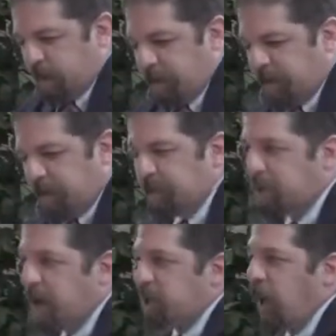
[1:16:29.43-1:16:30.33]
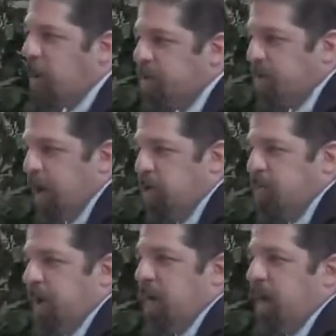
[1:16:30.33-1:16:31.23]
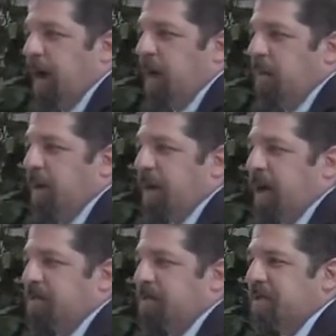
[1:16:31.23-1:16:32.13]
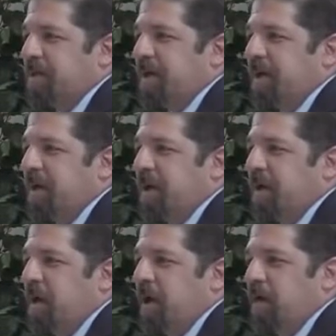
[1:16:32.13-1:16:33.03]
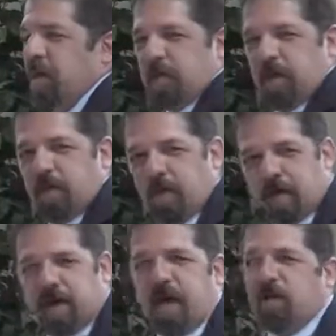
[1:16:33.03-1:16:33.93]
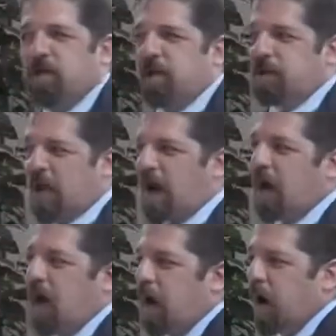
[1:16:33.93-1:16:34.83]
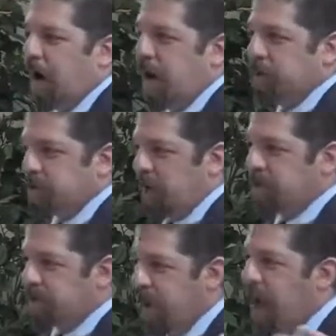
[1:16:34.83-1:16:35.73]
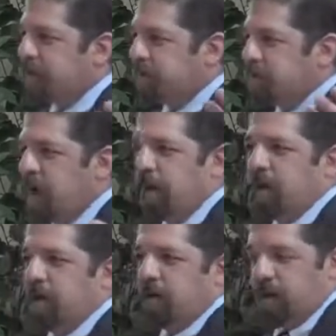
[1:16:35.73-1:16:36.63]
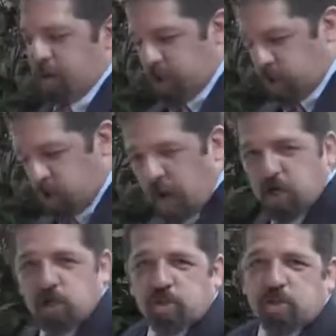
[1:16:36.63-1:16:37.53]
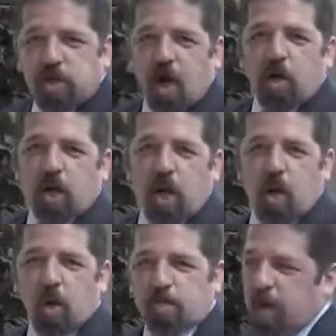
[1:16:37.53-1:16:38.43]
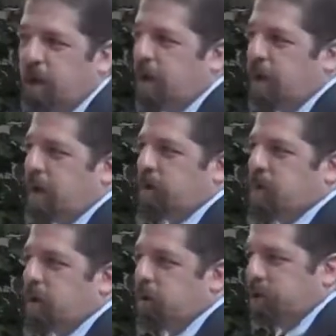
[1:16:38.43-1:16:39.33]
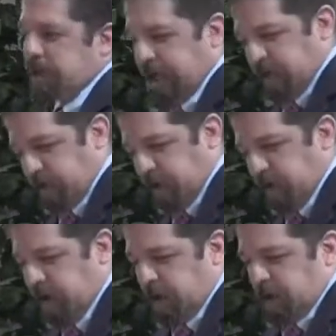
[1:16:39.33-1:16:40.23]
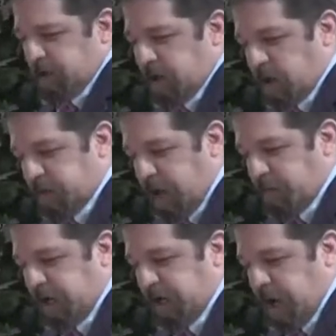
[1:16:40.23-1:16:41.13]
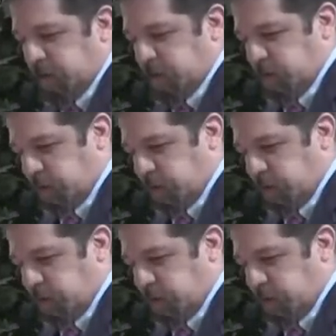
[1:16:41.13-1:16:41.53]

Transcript: And this text always blows me away because the occasion is Hagar has left, right? The situation's not good at home, so she's leaving. Sarah's not being nice to